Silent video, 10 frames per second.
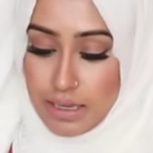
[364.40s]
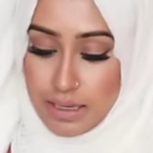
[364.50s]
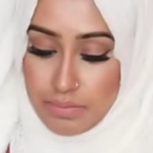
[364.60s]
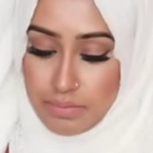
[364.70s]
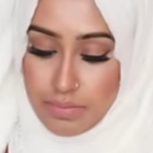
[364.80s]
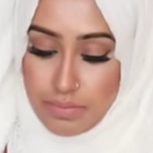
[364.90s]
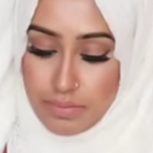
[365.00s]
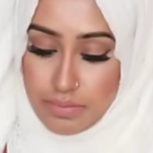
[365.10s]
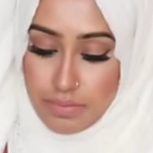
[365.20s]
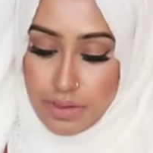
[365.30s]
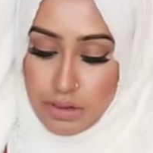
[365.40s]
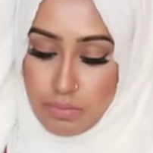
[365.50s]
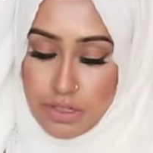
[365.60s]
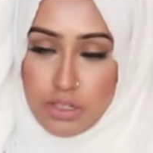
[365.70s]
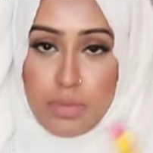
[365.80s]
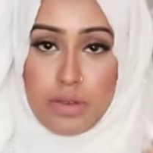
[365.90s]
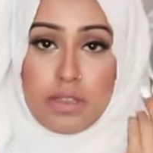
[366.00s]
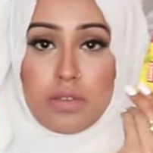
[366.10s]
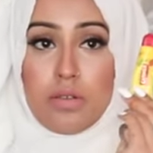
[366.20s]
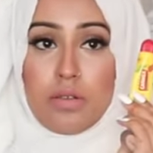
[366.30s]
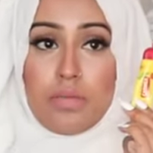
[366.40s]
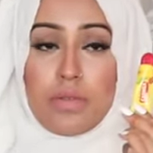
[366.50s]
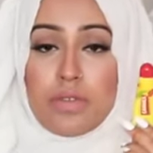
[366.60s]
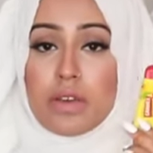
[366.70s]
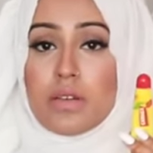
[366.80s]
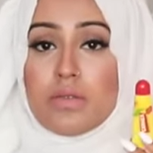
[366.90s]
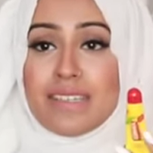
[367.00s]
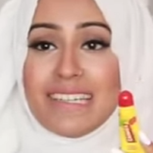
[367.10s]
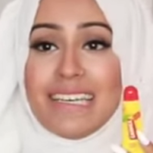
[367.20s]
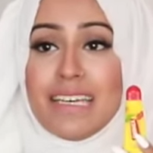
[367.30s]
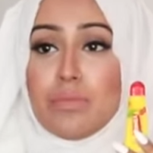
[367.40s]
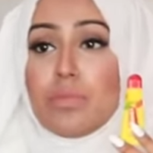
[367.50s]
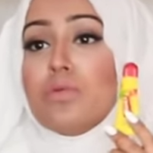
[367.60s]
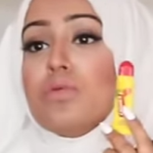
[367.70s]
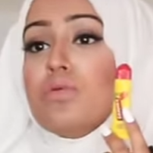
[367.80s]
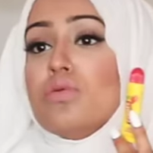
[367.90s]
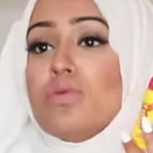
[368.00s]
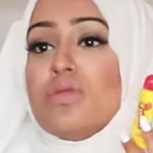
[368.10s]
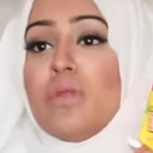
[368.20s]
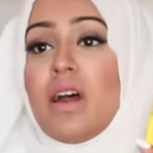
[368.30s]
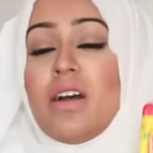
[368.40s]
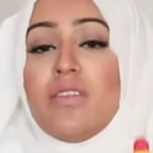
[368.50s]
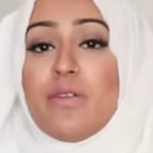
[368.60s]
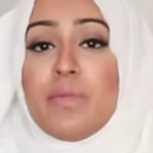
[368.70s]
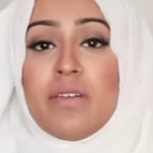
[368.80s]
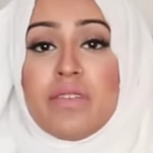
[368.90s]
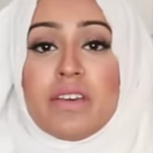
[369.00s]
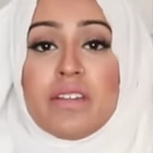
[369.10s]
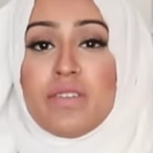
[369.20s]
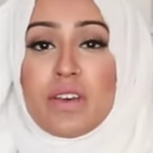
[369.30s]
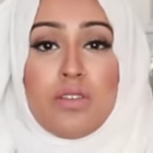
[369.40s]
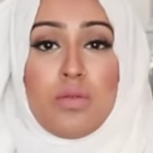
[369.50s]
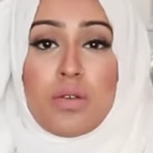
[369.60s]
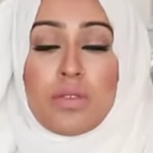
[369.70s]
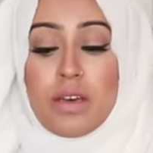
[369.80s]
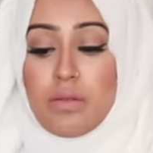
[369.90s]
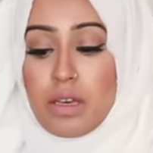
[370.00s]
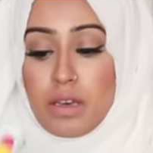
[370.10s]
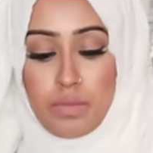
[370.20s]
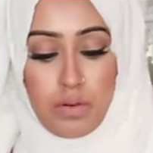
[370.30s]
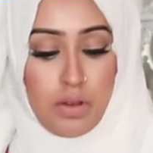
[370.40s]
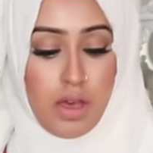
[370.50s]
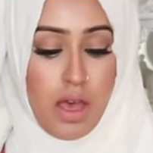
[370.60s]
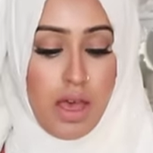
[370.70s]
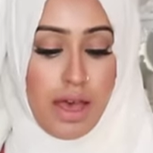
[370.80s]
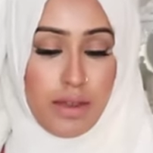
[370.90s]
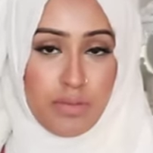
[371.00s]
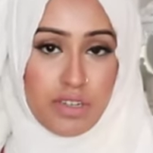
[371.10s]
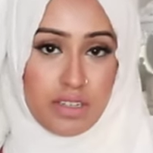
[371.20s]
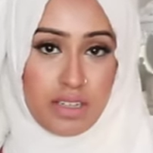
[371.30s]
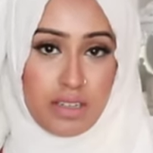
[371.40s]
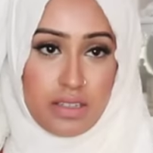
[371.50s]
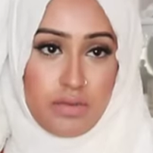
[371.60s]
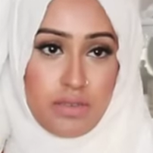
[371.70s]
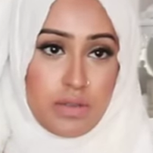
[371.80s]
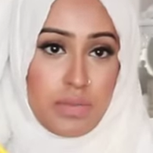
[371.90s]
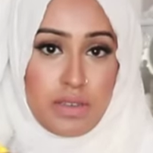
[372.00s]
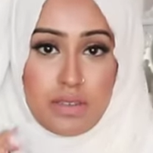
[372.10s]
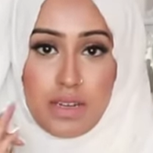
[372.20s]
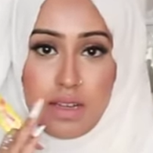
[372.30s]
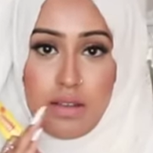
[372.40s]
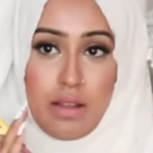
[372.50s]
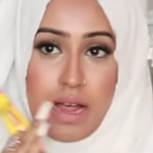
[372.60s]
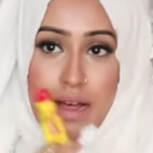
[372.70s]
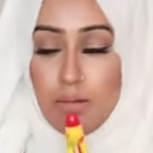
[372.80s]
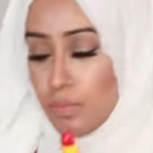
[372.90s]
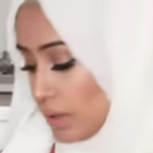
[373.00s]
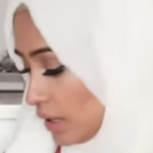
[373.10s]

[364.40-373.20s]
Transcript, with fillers: Um, I normally just put this on before I go to sleep or if I'm, not, if I'm having, if I go to work without any makeup on. And I'm just stick this on just because then it'll help